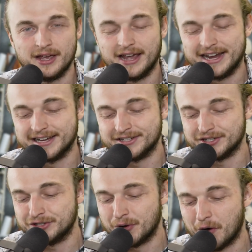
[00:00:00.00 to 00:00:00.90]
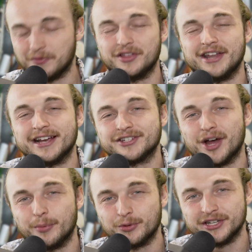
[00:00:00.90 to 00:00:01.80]
And, you know, over the next
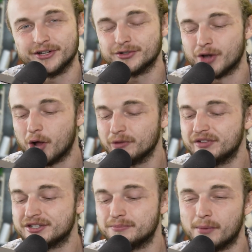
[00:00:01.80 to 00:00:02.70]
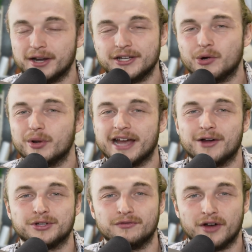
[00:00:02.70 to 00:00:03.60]
couple years, all of this money going
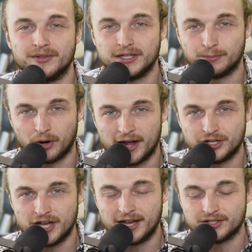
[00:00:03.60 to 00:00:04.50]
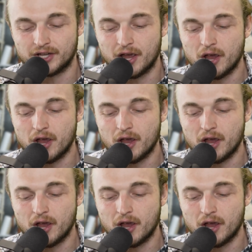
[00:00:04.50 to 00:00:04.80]
out to fund these projects